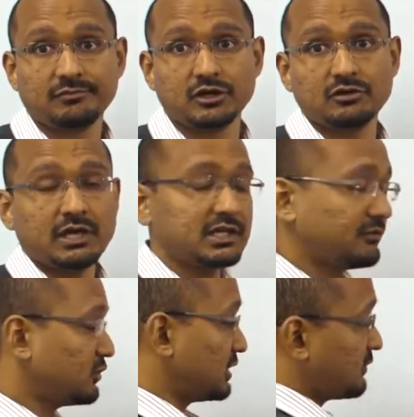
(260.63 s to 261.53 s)
and
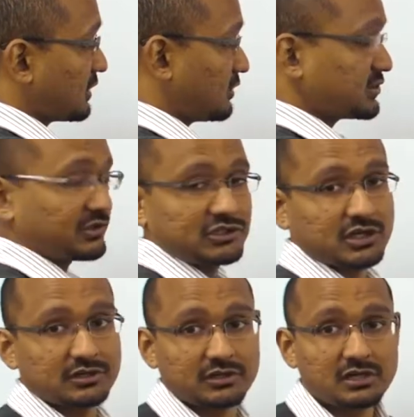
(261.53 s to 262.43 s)
if you live close to each
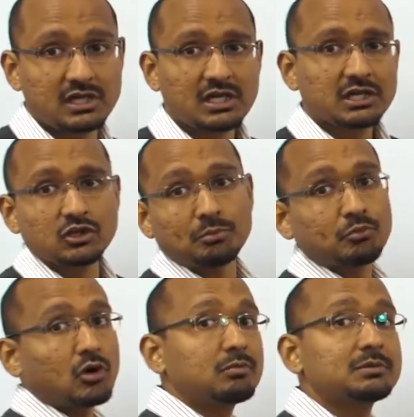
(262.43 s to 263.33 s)
other, your
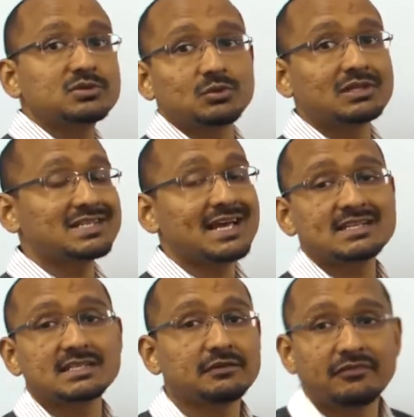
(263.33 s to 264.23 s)
problems will
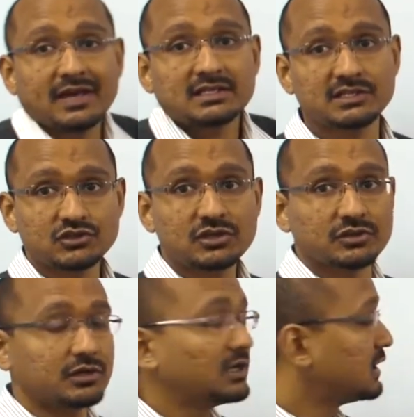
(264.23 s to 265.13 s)
tend to affect each
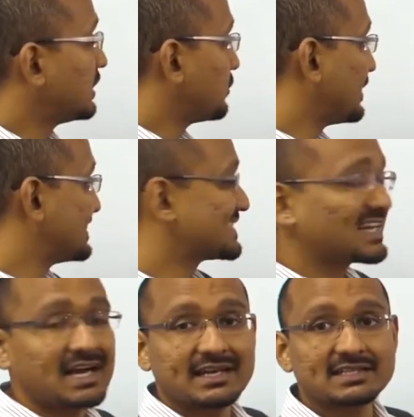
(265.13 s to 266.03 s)
other. When this
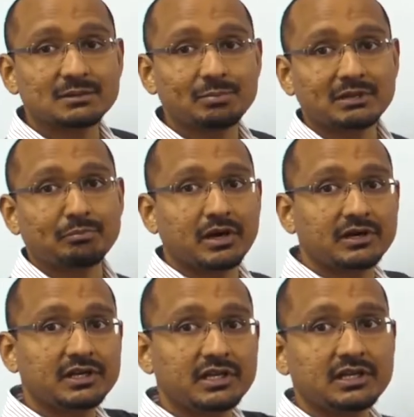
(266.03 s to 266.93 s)
guy has a big
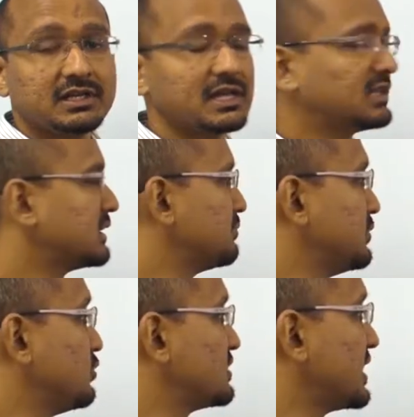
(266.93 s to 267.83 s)
party, then the
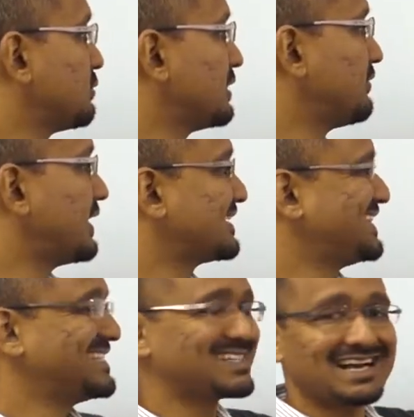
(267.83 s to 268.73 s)
music will affect
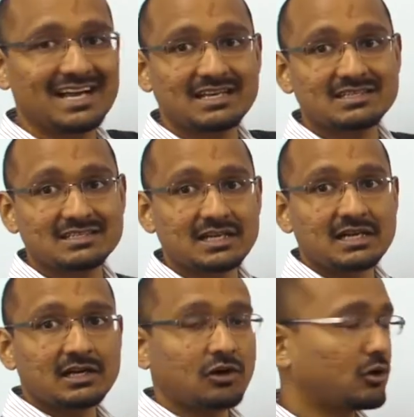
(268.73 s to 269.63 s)
these guys.
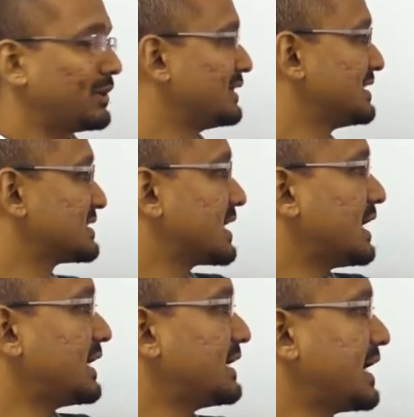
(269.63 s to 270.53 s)
Or when this
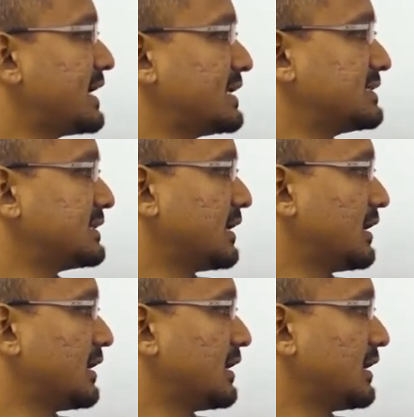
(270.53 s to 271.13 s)
guy has,